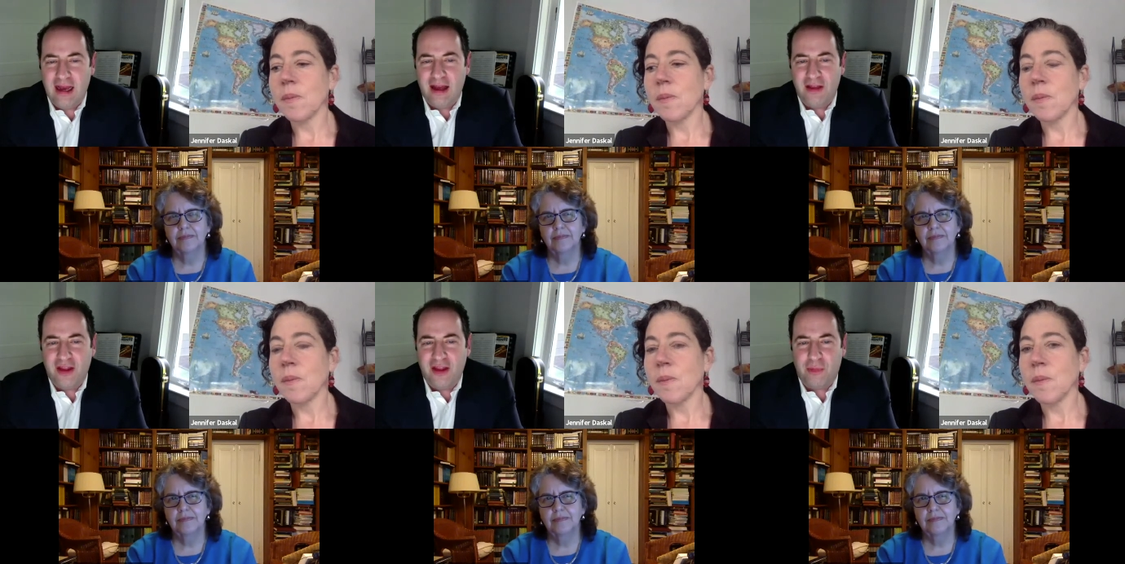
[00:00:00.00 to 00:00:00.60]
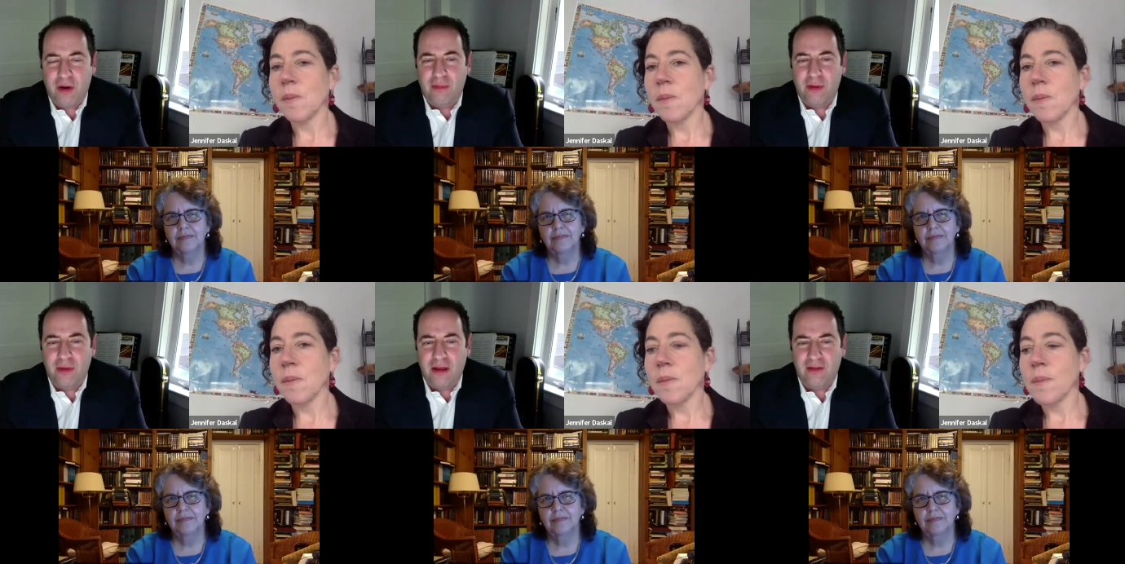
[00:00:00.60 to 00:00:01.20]
Speaker 1: I, think the
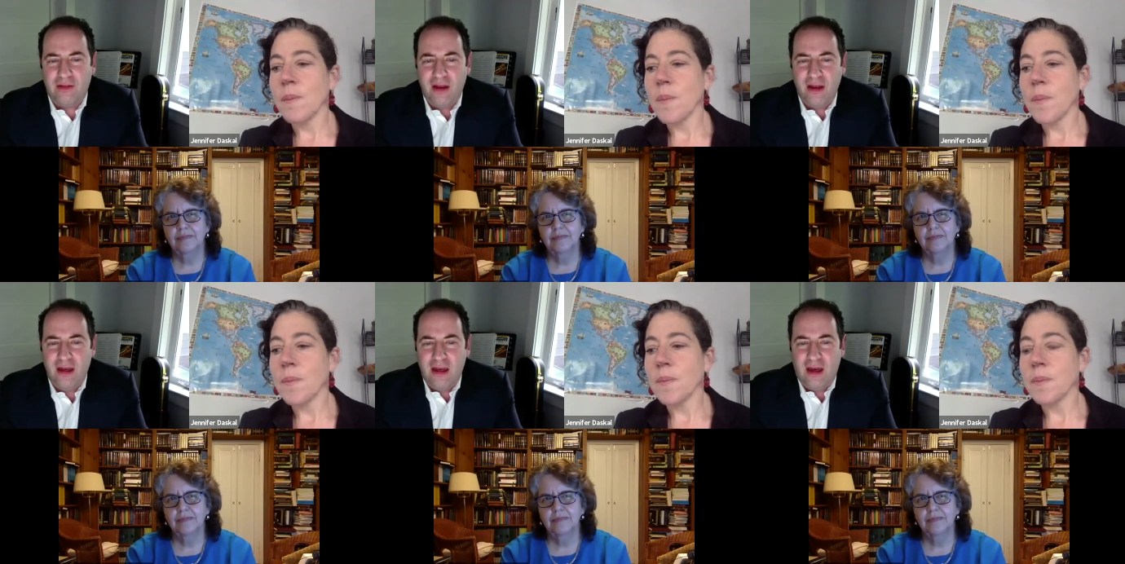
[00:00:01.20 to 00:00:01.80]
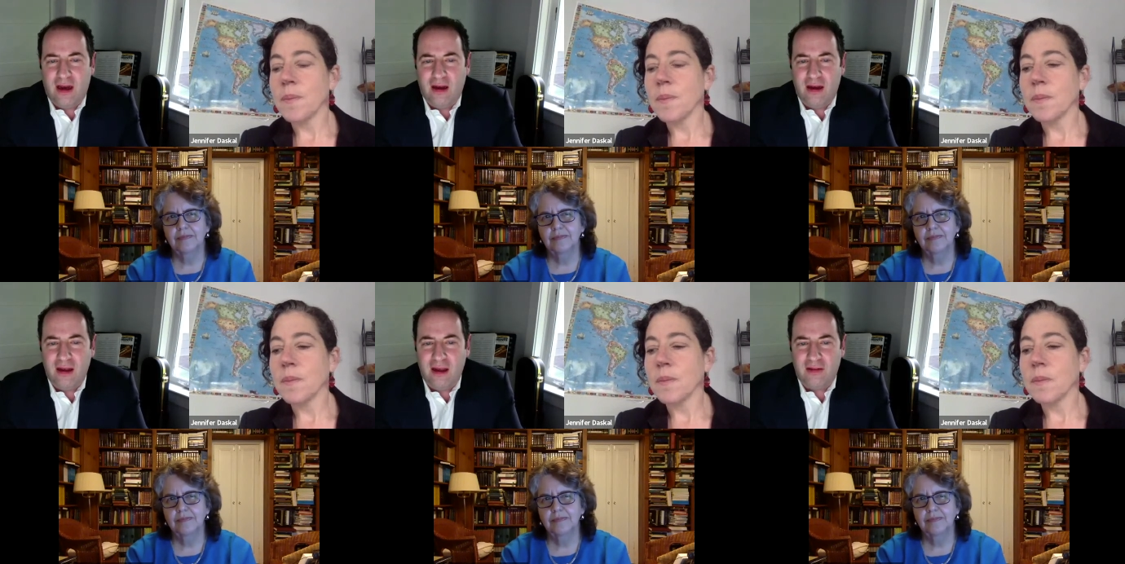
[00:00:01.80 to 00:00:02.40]
problem is
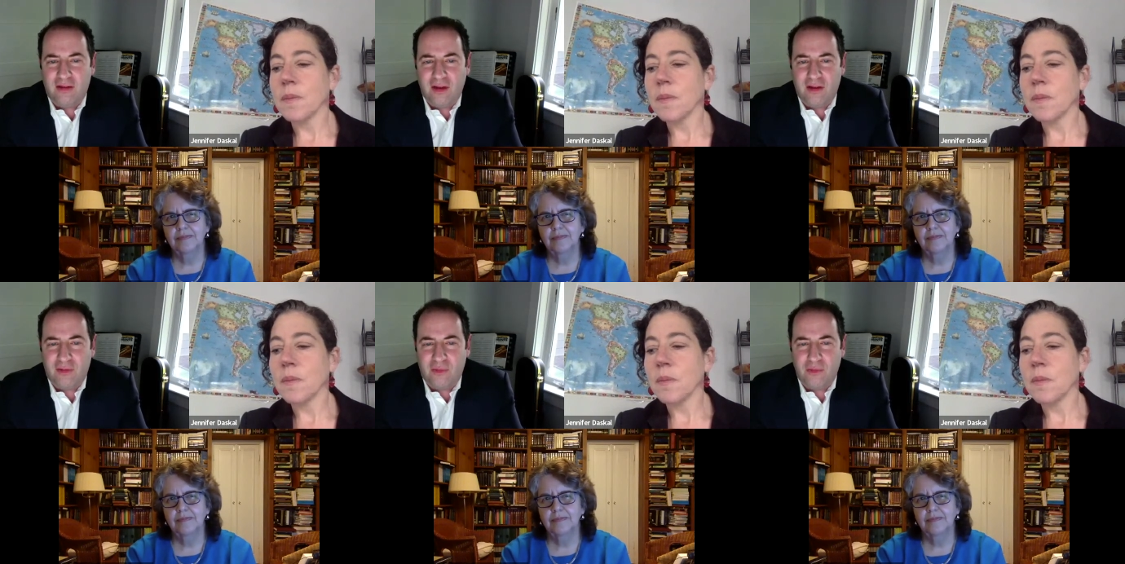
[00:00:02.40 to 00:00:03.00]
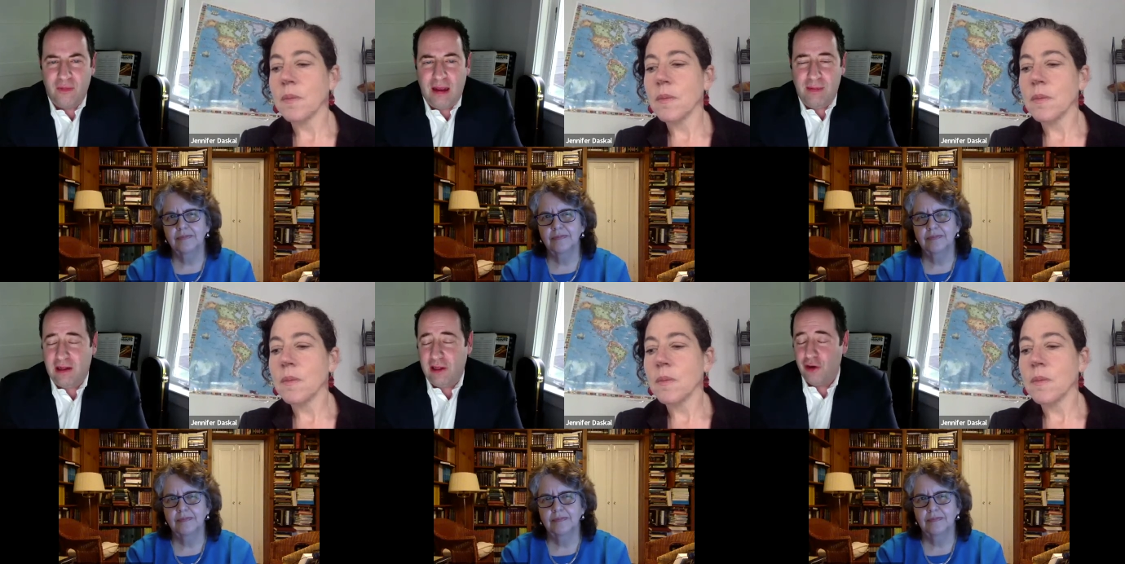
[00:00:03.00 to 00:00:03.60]
uh, it's it's maybe
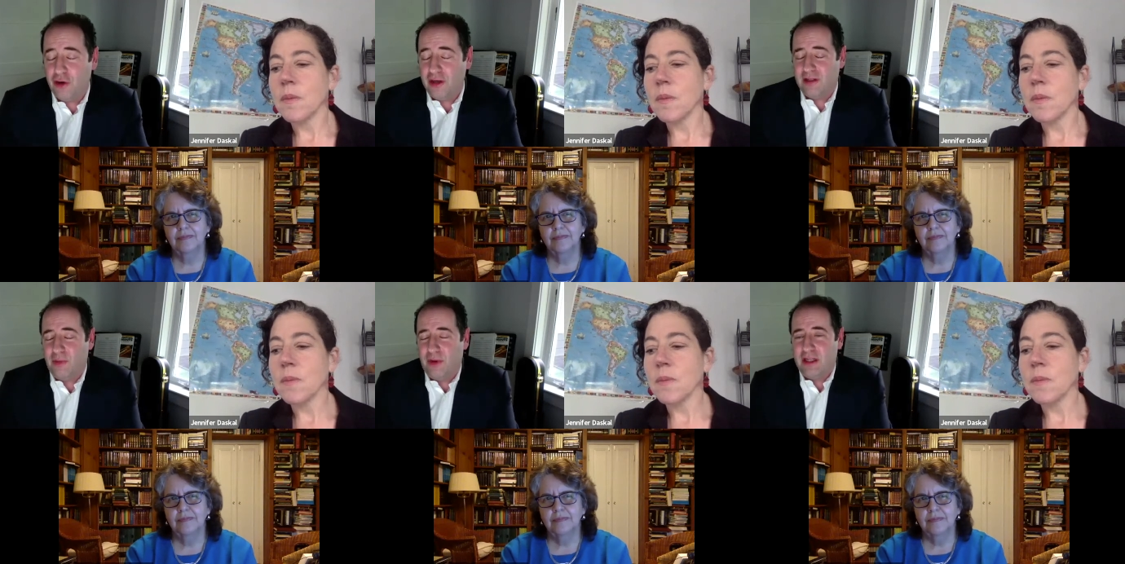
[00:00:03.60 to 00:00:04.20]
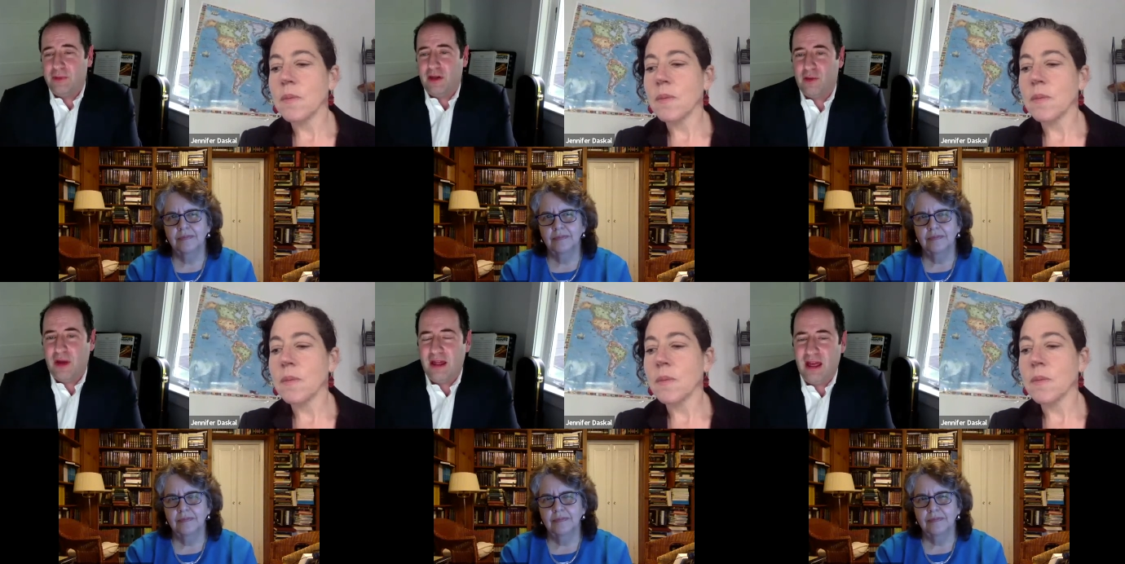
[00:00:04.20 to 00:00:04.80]
clearer in some ways because the
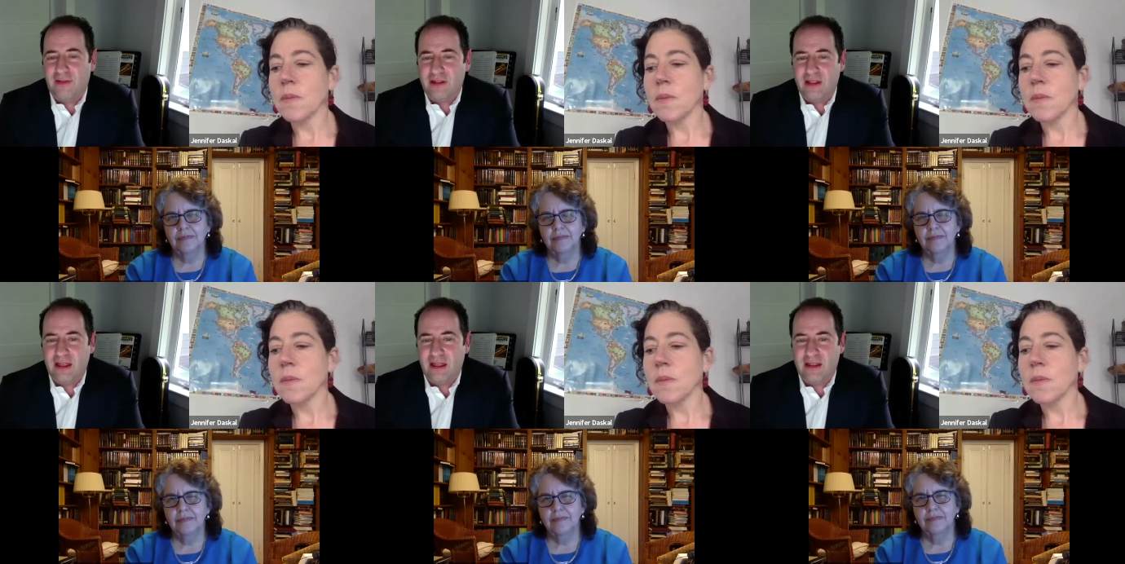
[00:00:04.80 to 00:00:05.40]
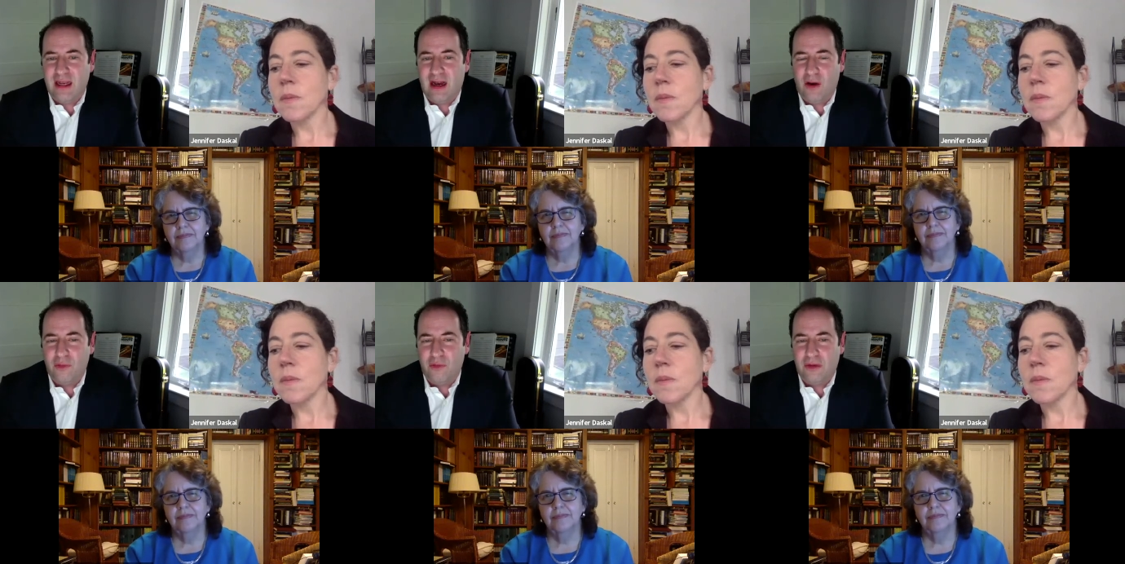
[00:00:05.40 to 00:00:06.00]
way the FCC is
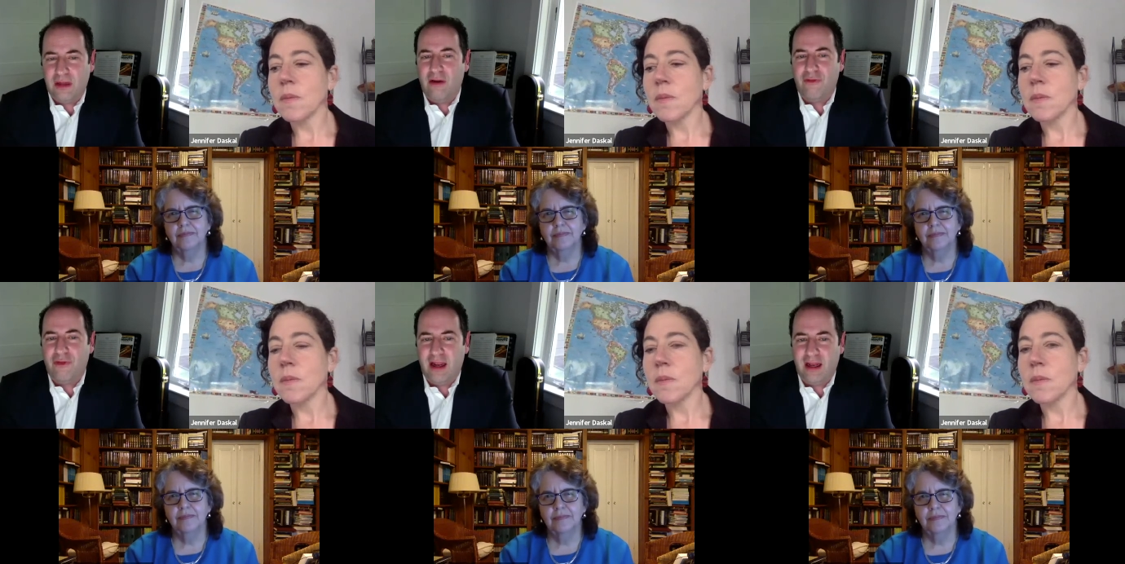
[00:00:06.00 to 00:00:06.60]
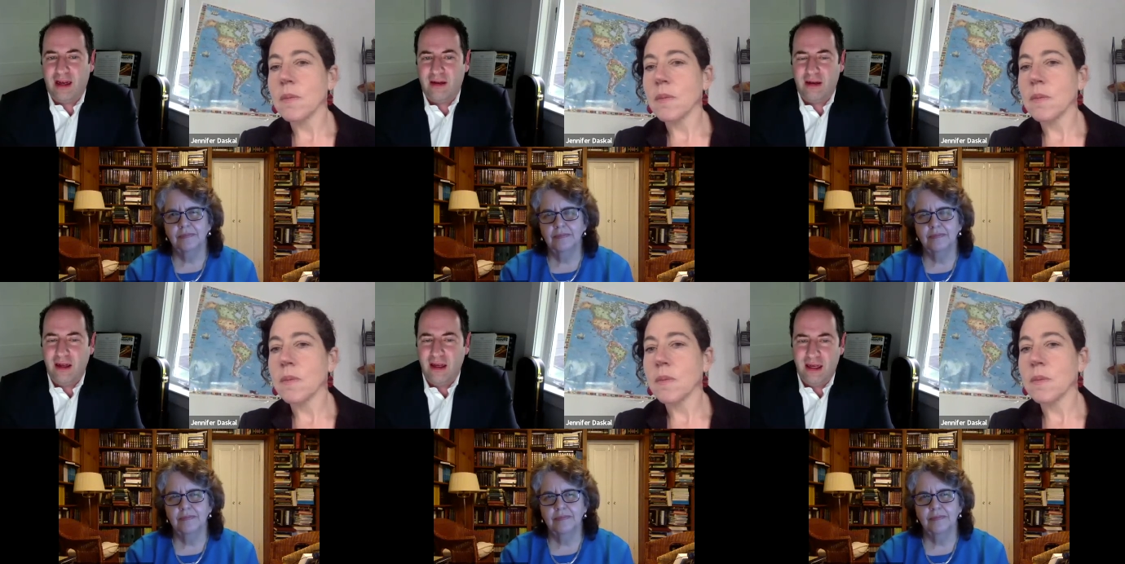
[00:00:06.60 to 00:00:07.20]
now clarifying it, it
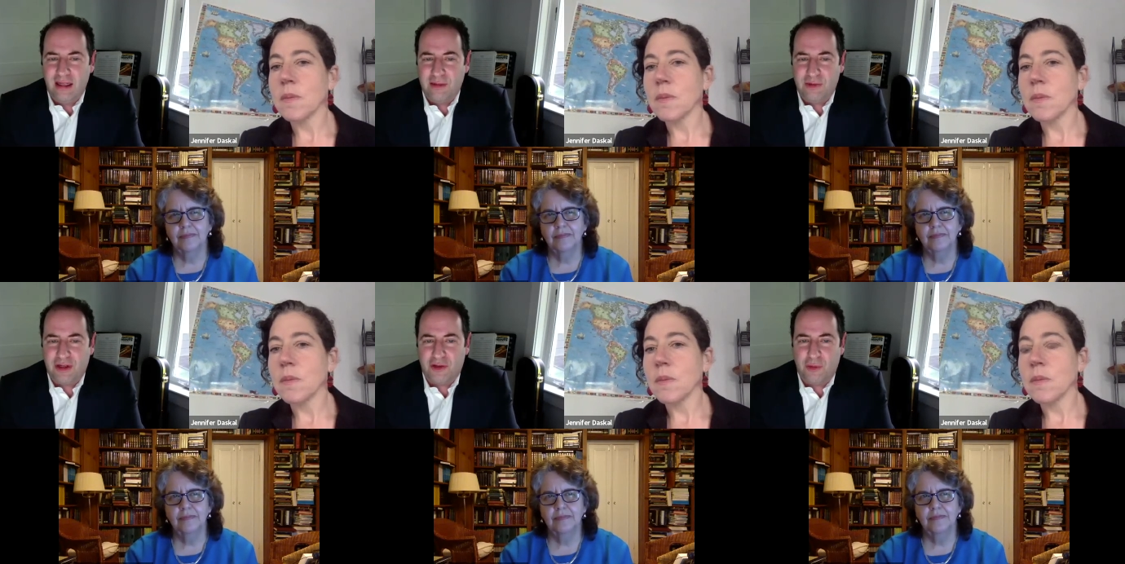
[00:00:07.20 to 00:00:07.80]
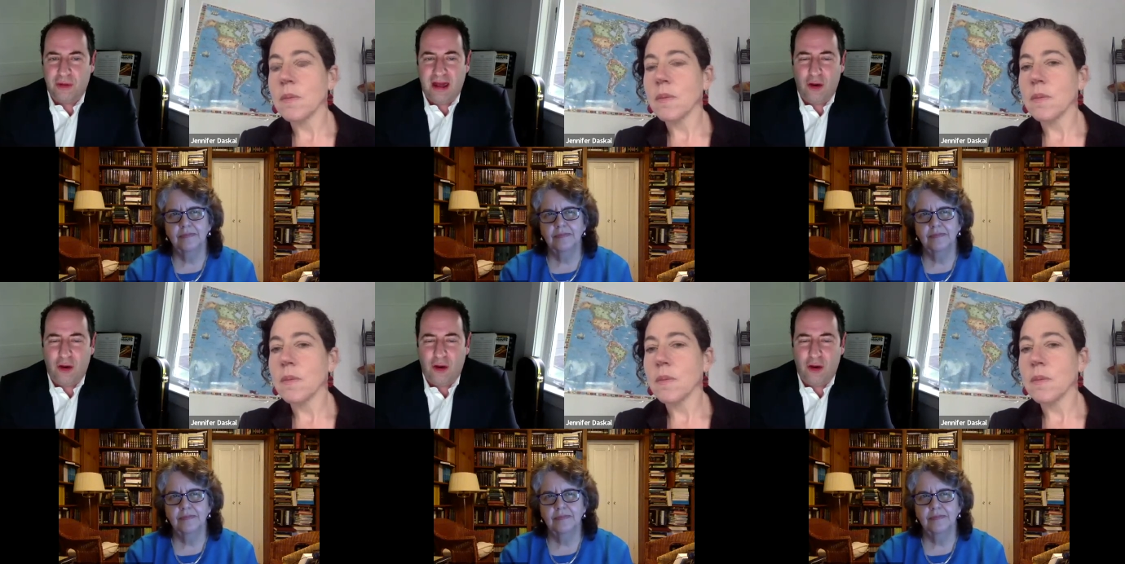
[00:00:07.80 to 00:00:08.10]
seems to us to apply to